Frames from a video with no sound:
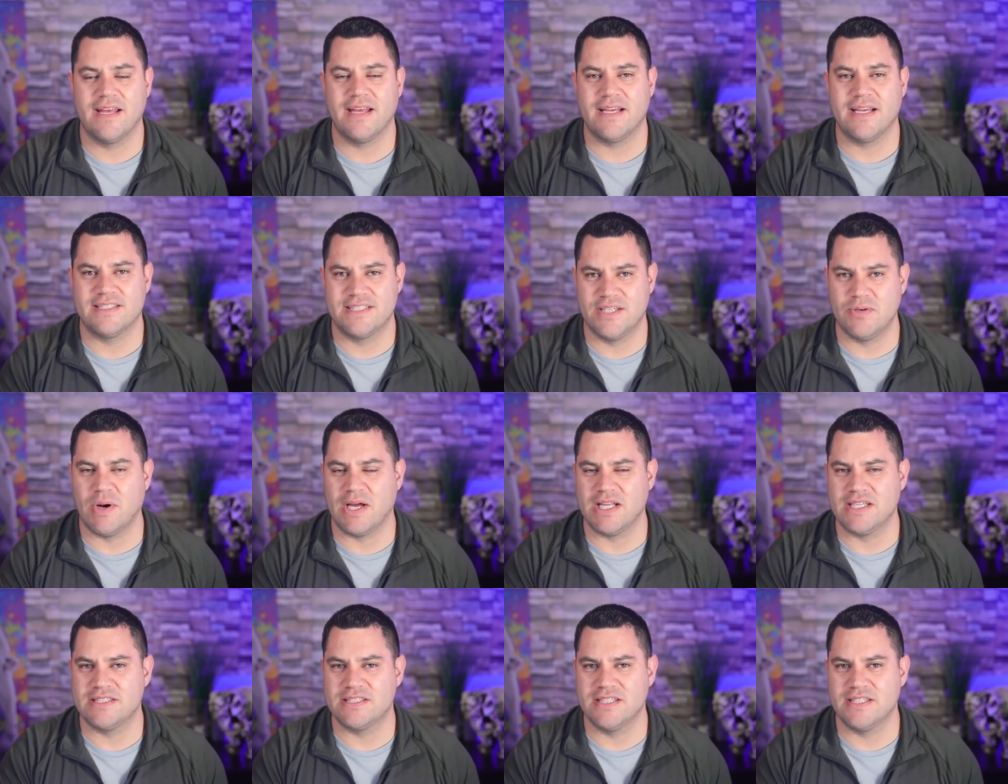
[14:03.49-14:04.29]
You see
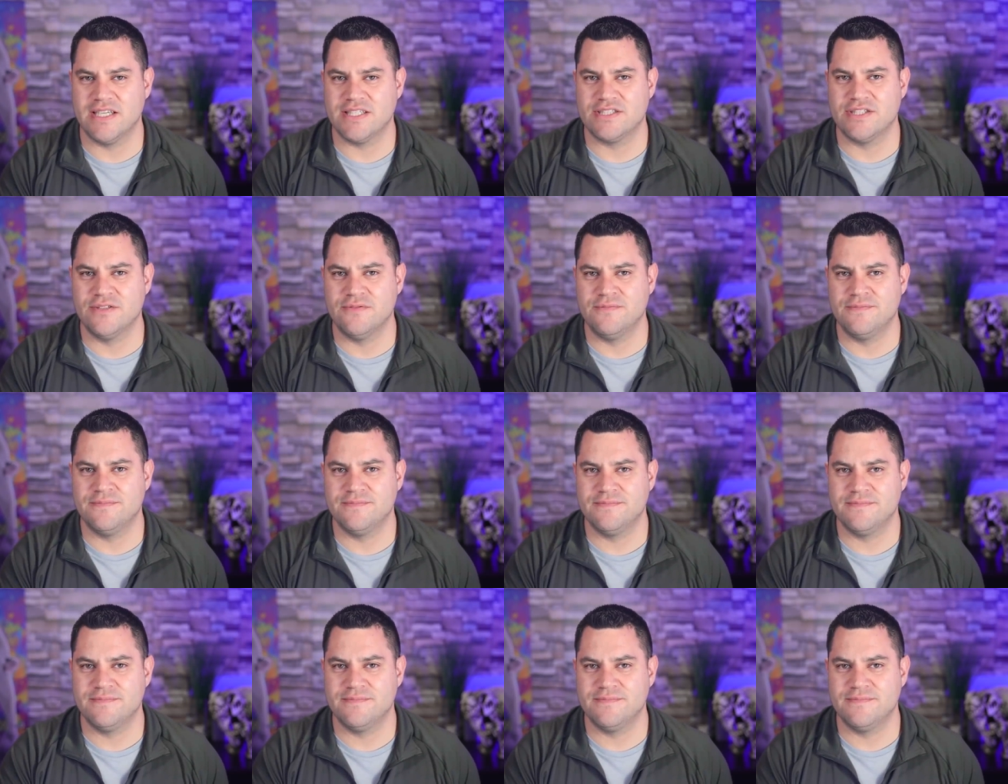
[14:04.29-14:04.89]
why this is an issue?